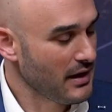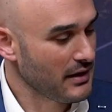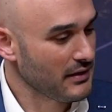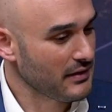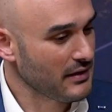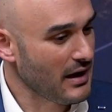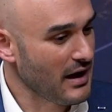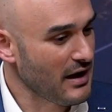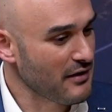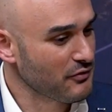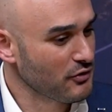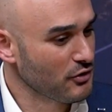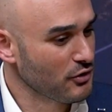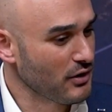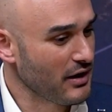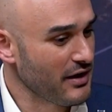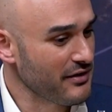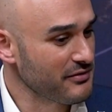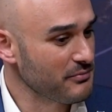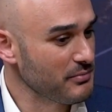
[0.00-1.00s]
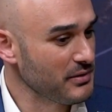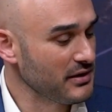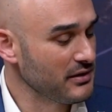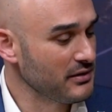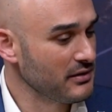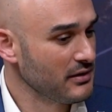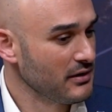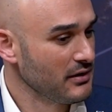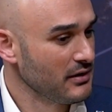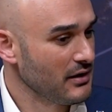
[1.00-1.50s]
And Ivanhoé has been
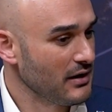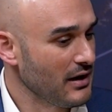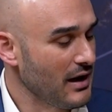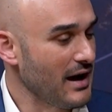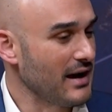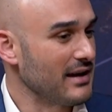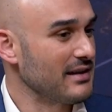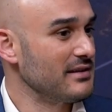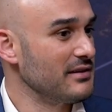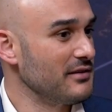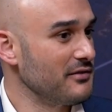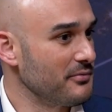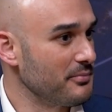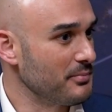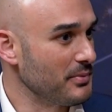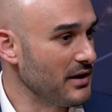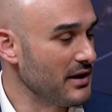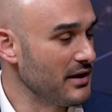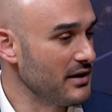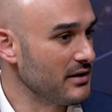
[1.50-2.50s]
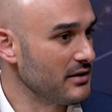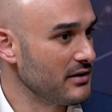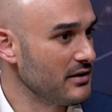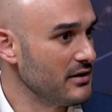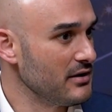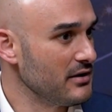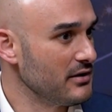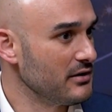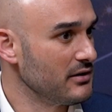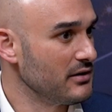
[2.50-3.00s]
active player
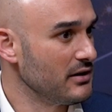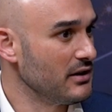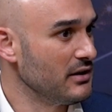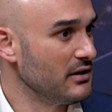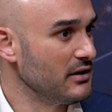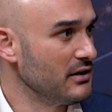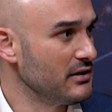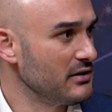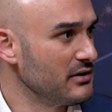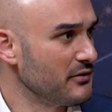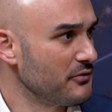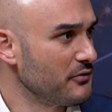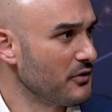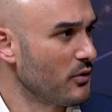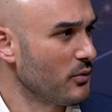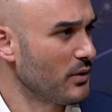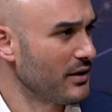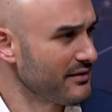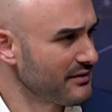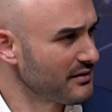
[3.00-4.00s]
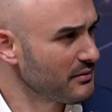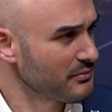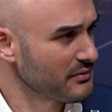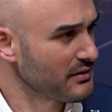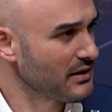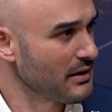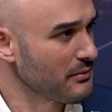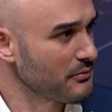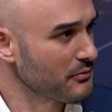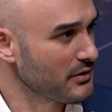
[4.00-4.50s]
here in India for quite some
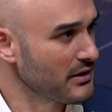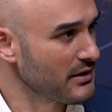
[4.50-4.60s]
time, right?